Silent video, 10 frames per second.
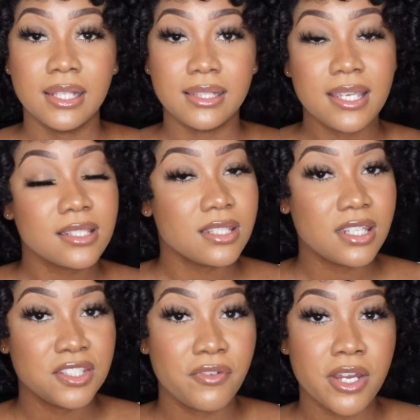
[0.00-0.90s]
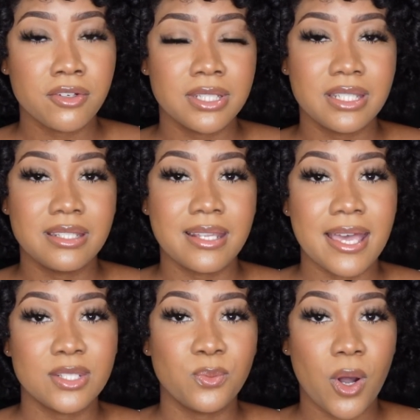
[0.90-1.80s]
links to these fragrances,
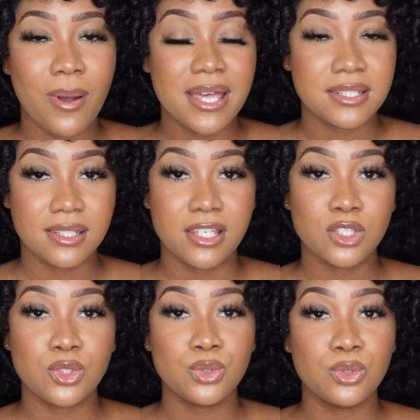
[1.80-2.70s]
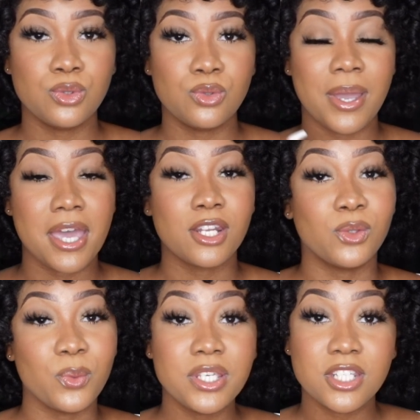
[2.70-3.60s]
as well as links to Ana
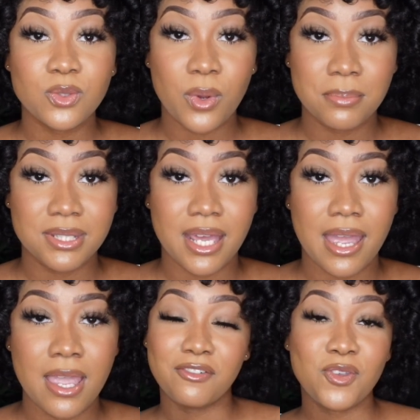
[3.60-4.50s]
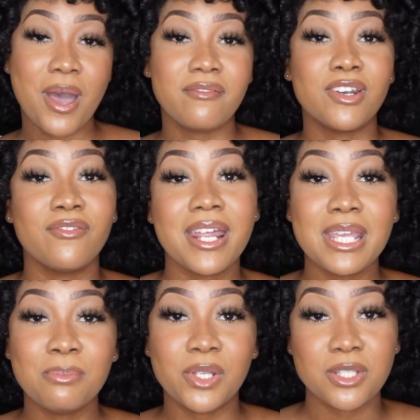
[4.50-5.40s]
Luisa's website. If you haven't
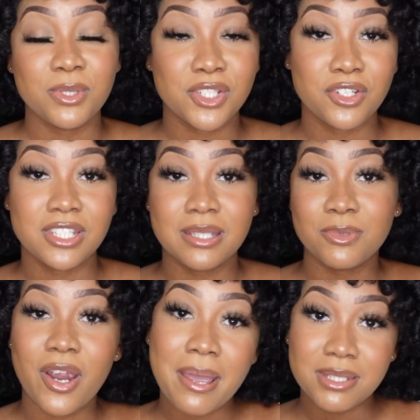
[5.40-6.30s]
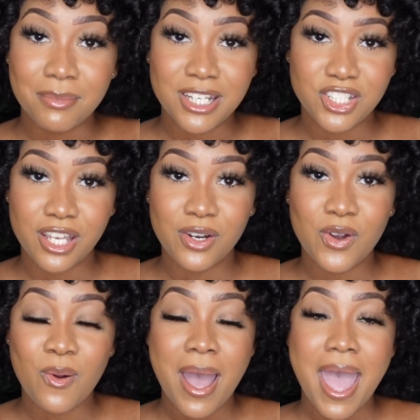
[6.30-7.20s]
already, please be sure to subscribe to my
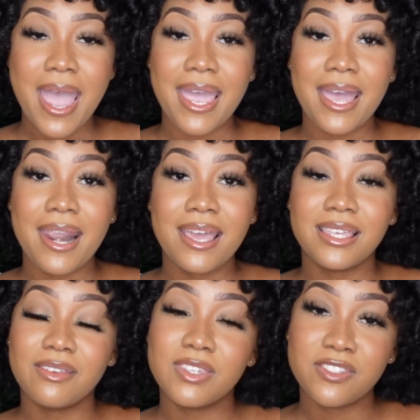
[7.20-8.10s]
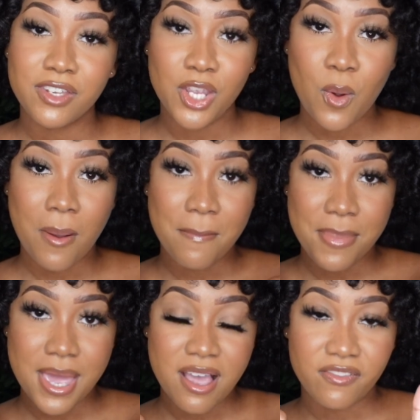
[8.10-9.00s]
channel and give this video a
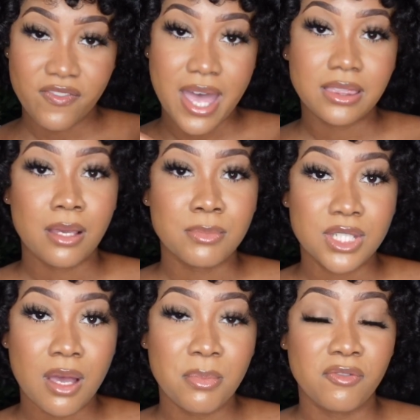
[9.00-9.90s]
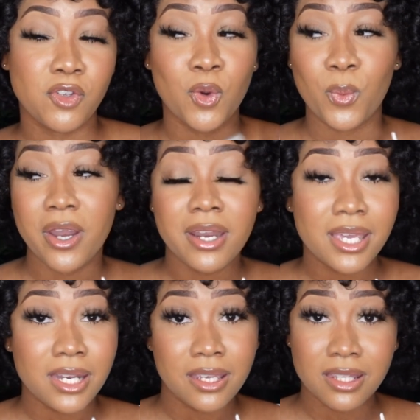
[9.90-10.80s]
big fat thumbs up if you're wearing
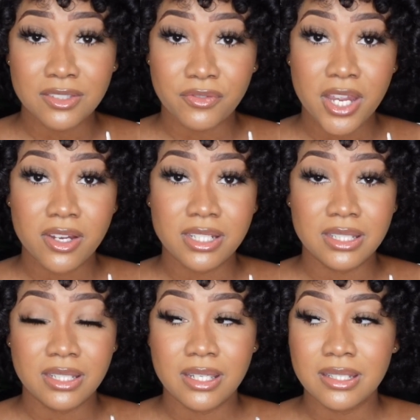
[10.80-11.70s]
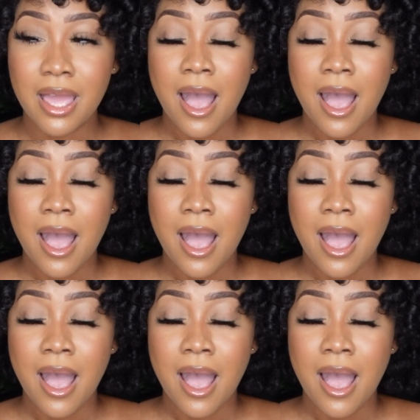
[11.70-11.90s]
any of these fragrances.